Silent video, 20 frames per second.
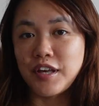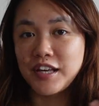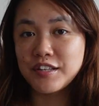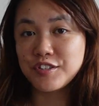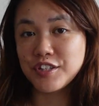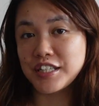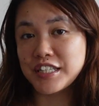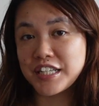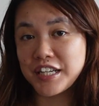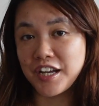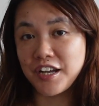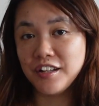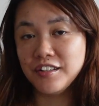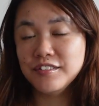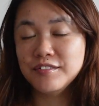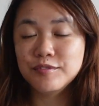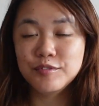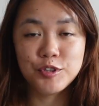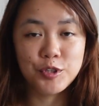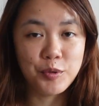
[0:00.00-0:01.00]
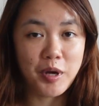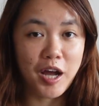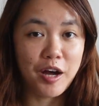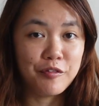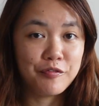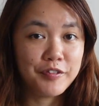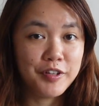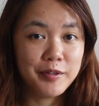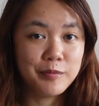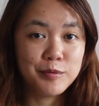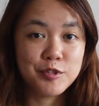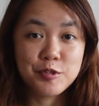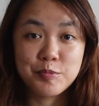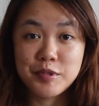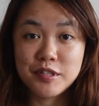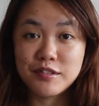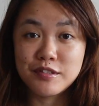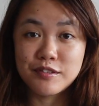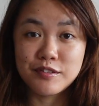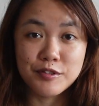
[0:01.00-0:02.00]
as you can tell, new outfit, which
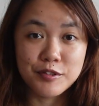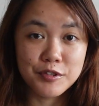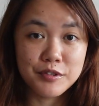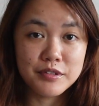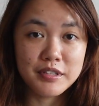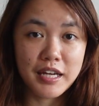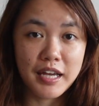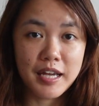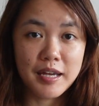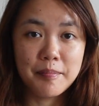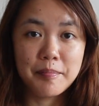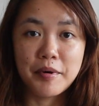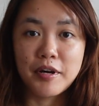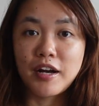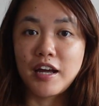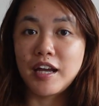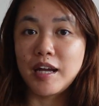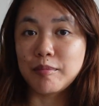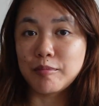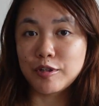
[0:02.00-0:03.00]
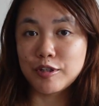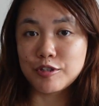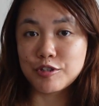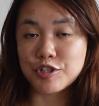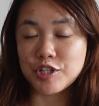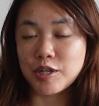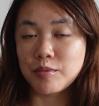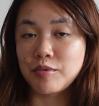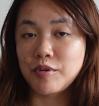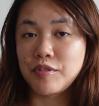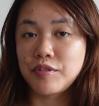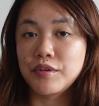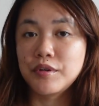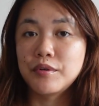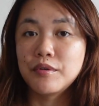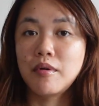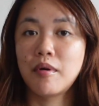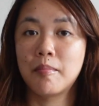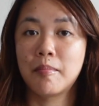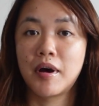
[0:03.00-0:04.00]
means it's a new day, but I am going to share with
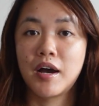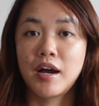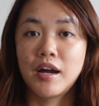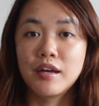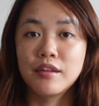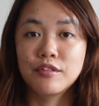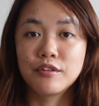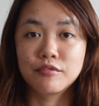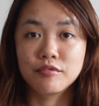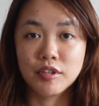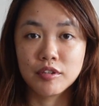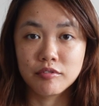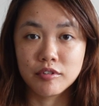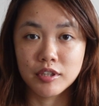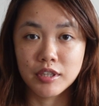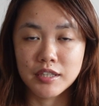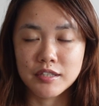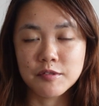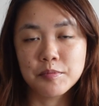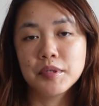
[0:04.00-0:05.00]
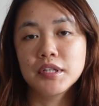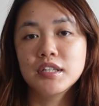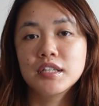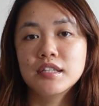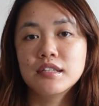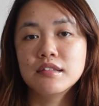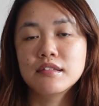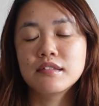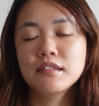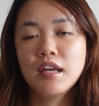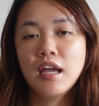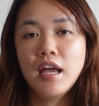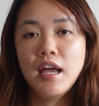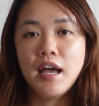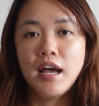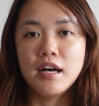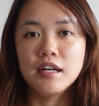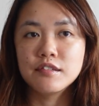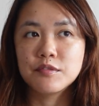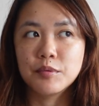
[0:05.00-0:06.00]
you the RealReal experience,
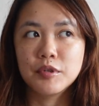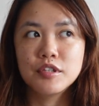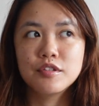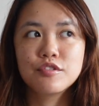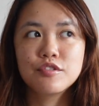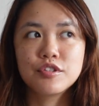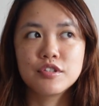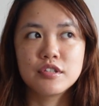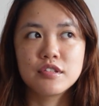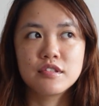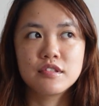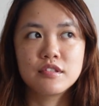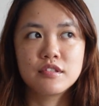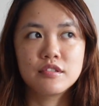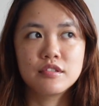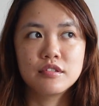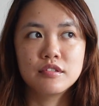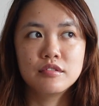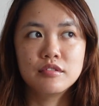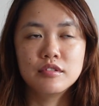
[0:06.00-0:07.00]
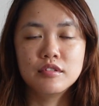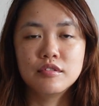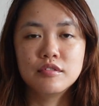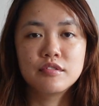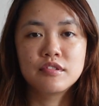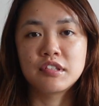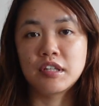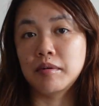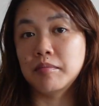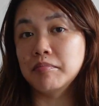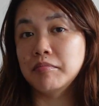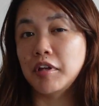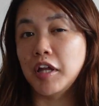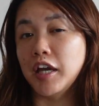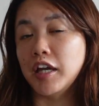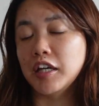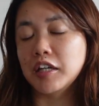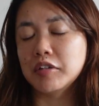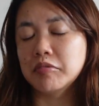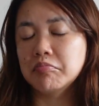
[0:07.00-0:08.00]
as well as just some
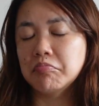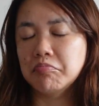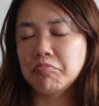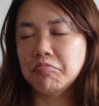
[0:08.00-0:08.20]
like